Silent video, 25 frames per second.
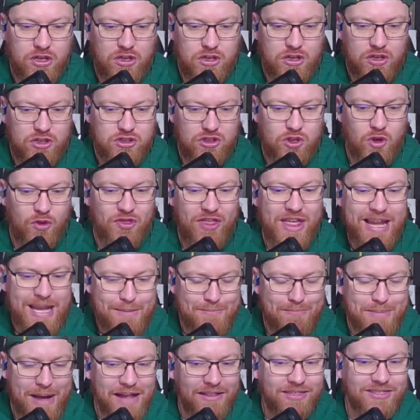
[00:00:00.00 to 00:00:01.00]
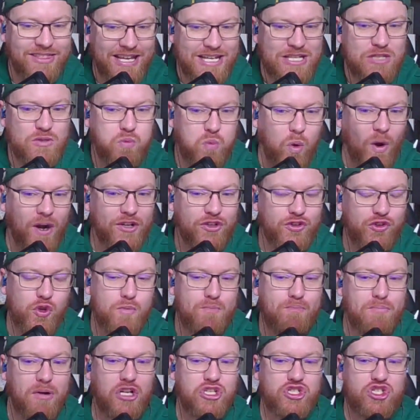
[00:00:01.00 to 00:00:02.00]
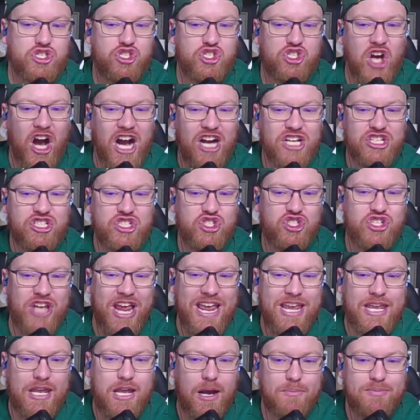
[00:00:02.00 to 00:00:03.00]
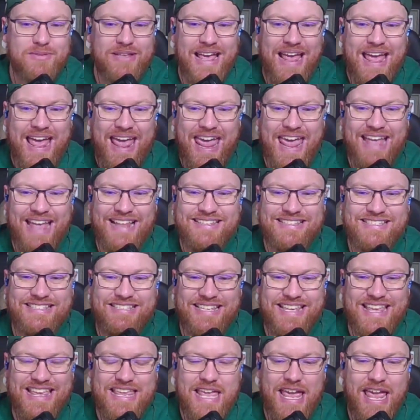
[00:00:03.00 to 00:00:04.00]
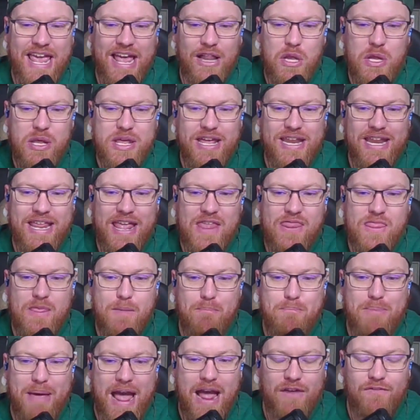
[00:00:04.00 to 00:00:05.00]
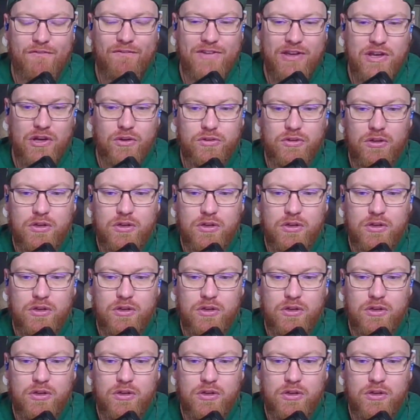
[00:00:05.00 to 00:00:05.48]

So think about this 1-2 punch, Josh Jacobs and Zeke Elliott in the backfield.